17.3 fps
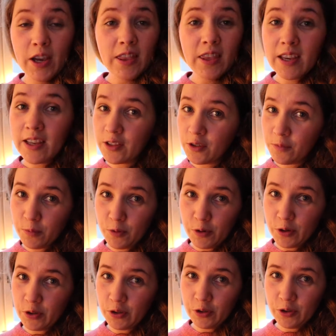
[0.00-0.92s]
I think it's
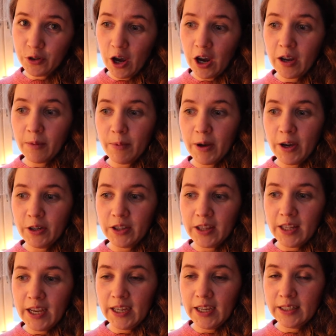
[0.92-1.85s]
important to talk about
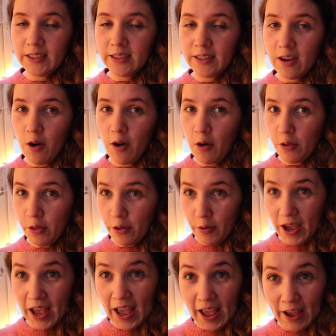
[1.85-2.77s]
that. Although
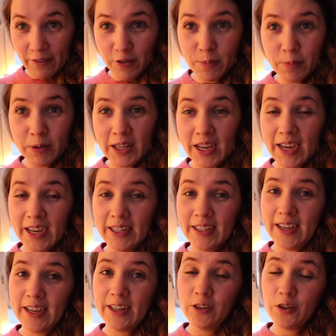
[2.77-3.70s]
I have a
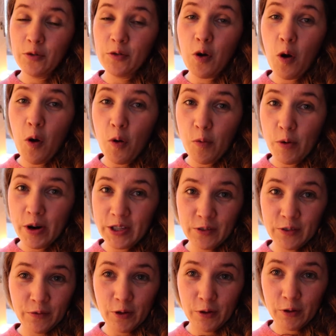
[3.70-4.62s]
plan, I don't
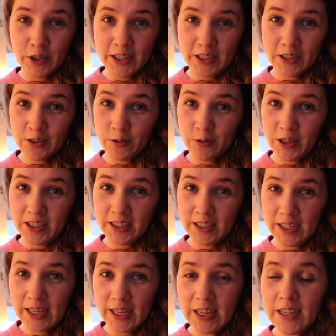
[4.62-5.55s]
always follow it to a
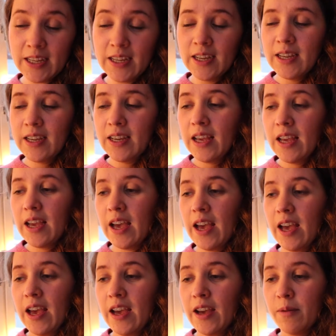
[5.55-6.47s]
T.
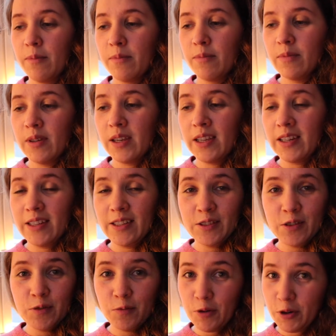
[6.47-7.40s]
Um, it
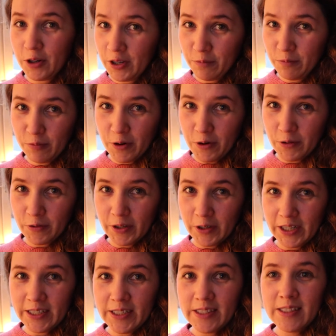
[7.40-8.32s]
is a work in
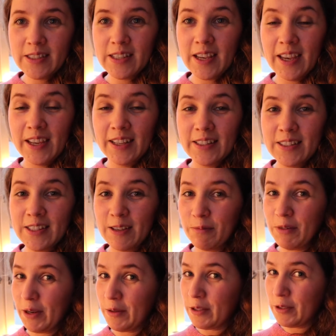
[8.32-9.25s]
progress, and some
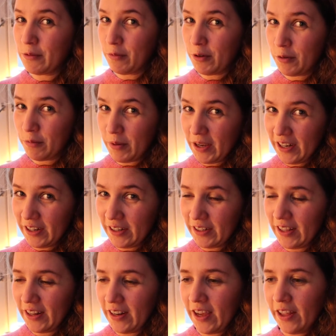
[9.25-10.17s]
days work better
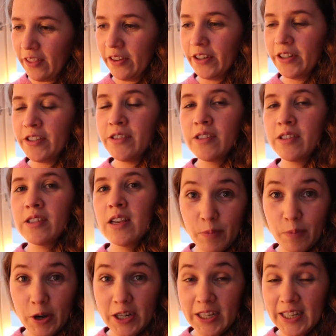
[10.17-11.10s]
than others.
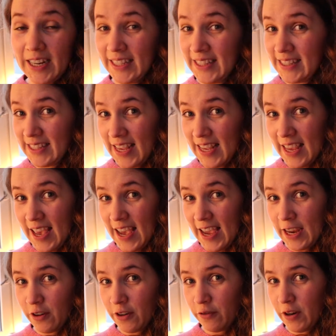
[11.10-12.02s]
But let's say
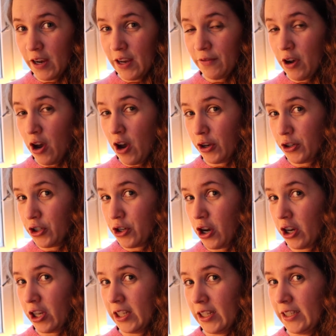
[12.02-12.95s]
I crave a hot
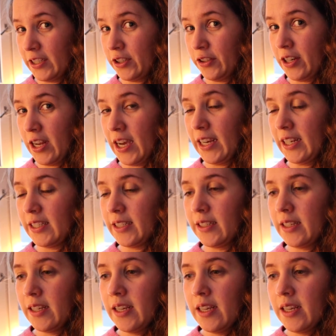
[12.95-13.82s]
chocolate tonight,